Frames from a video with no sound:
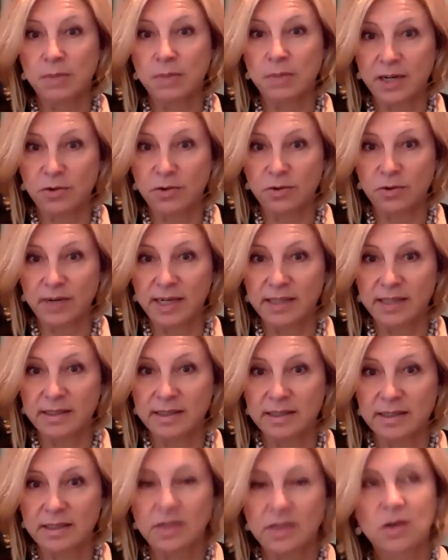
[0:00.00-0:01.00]
my career,
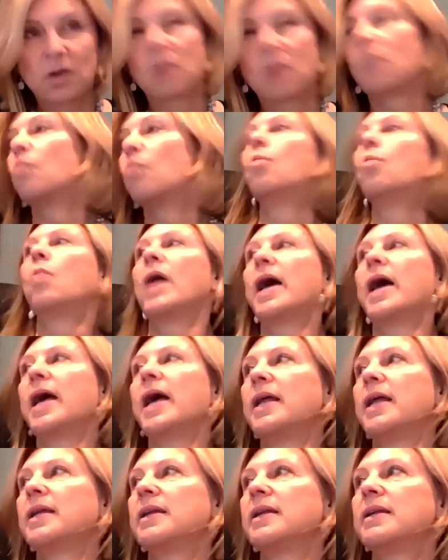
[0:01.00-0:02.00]

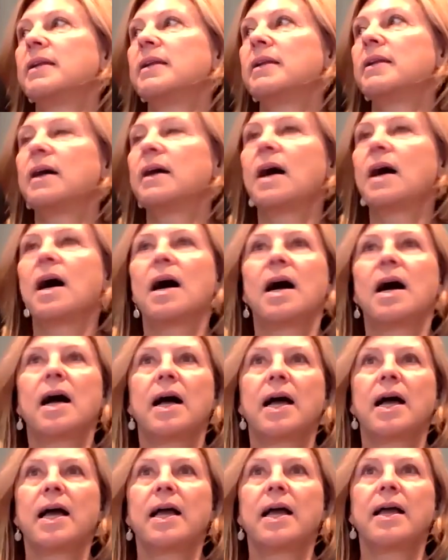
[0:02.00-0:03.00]
when
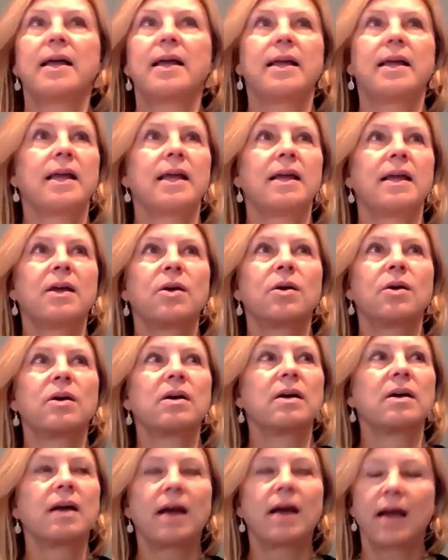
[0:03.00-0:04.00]
I
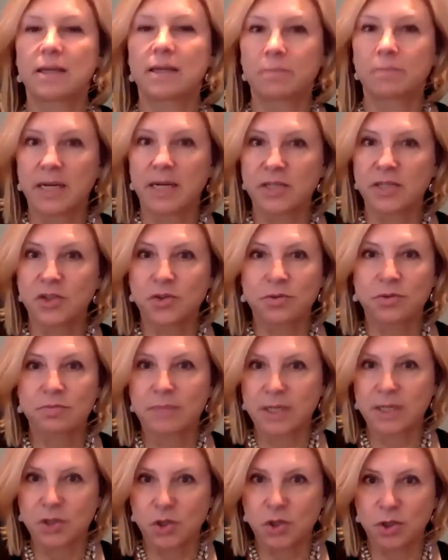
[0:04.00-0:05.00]
had
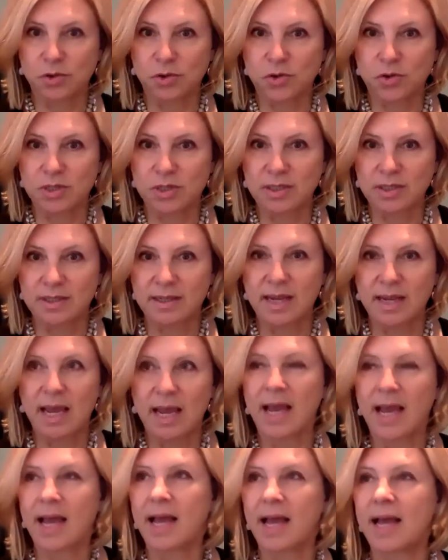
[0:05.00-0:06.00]
my children
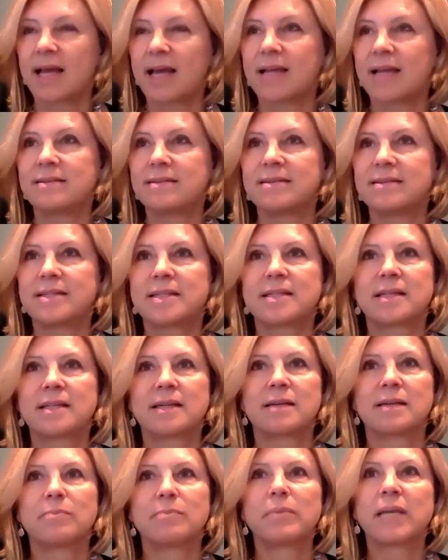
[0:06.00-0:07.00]
and
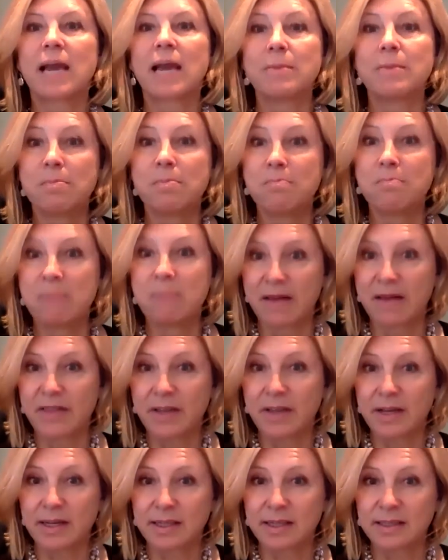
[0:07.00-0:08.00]
became a
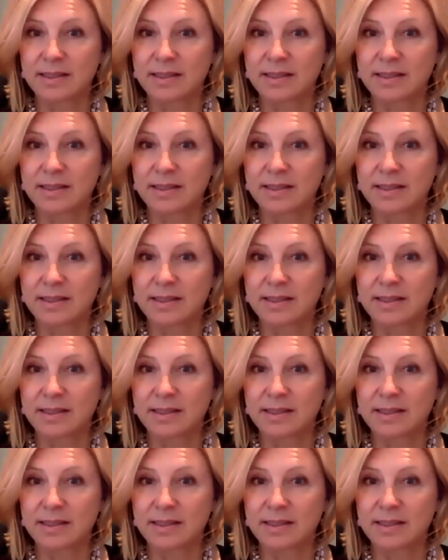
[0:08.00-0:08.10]
mother